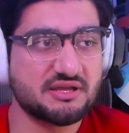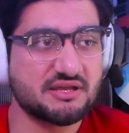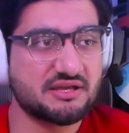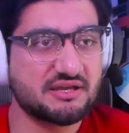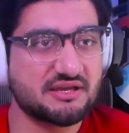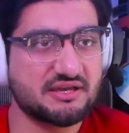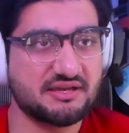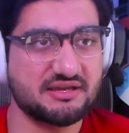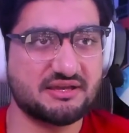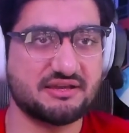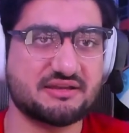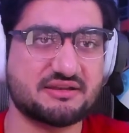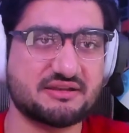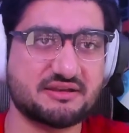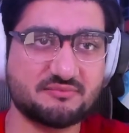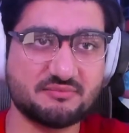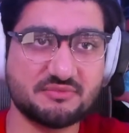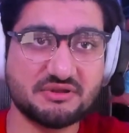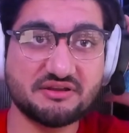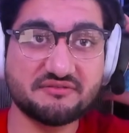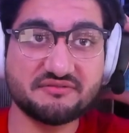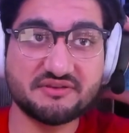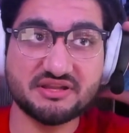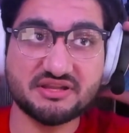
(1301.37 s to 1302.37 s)
and I'm
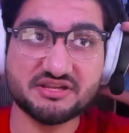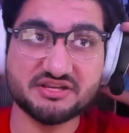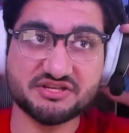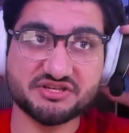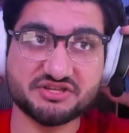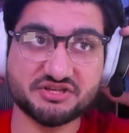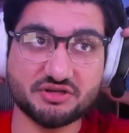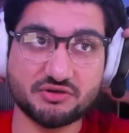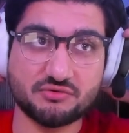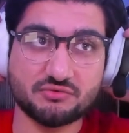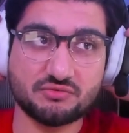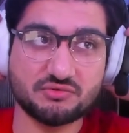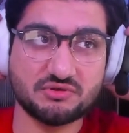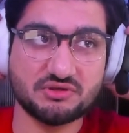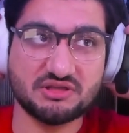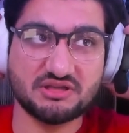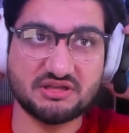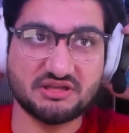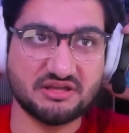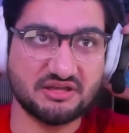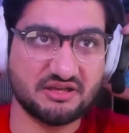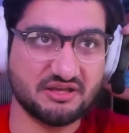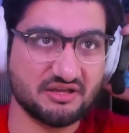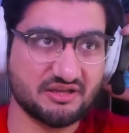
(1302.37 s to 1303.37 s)
loving this show.
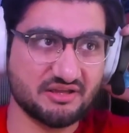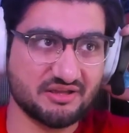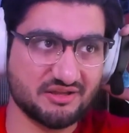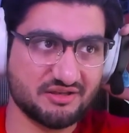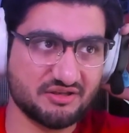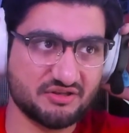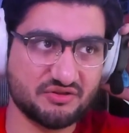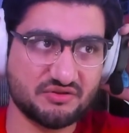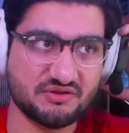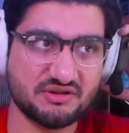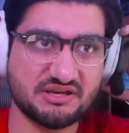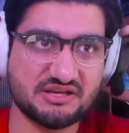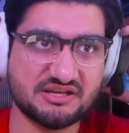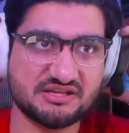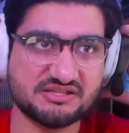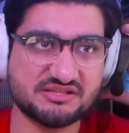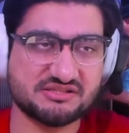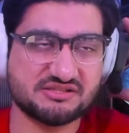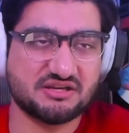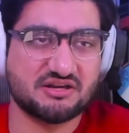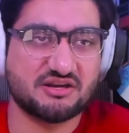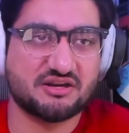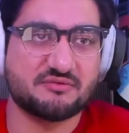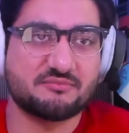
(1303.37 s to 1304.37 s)
And you guys
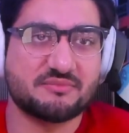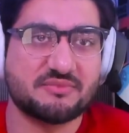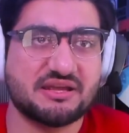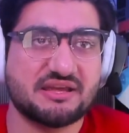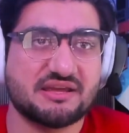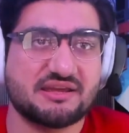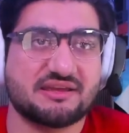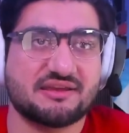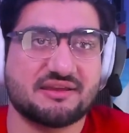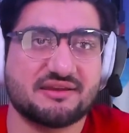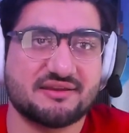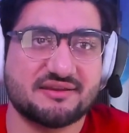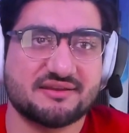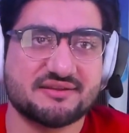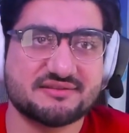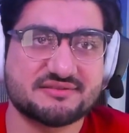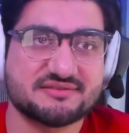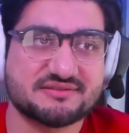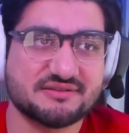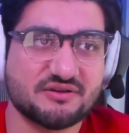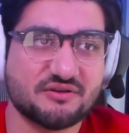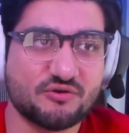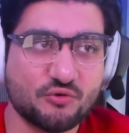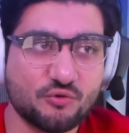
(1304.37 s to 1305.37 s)
are making
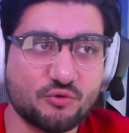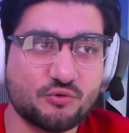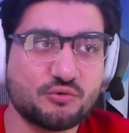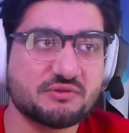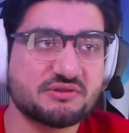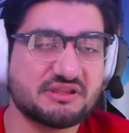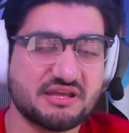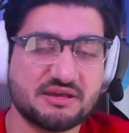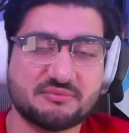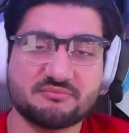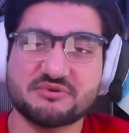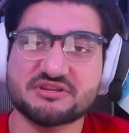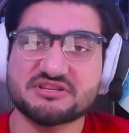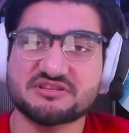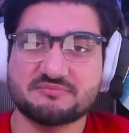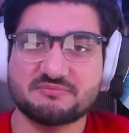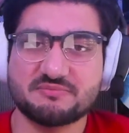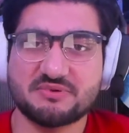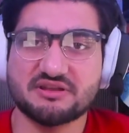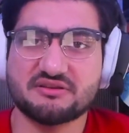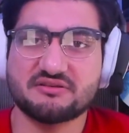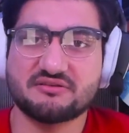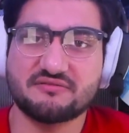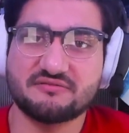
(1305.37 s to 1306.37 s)
it all that much
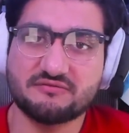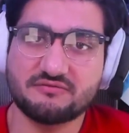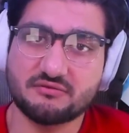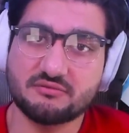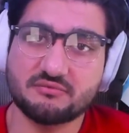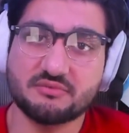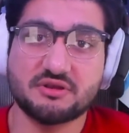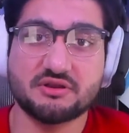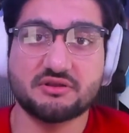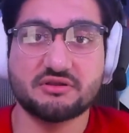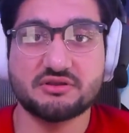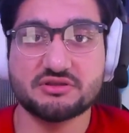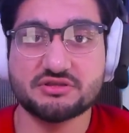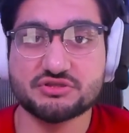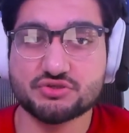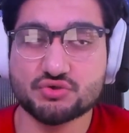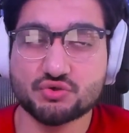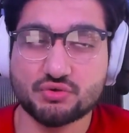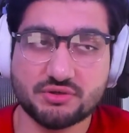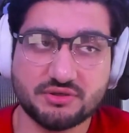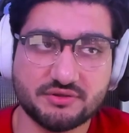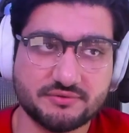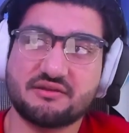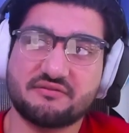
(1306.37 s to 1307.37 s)
better for me to enjoy.